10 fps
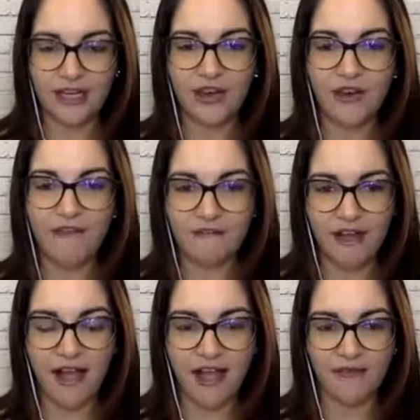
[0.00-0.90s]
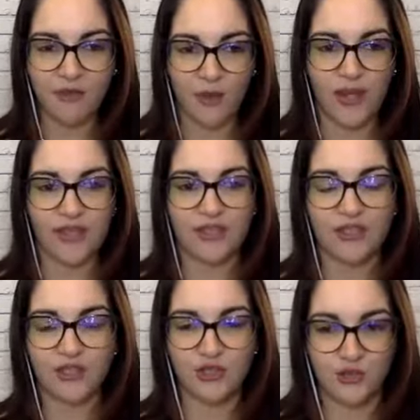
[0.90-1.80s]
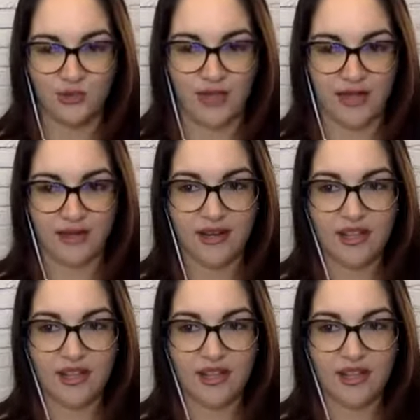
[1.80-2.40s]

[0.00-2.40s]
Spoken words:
Here are 5 ways to do that.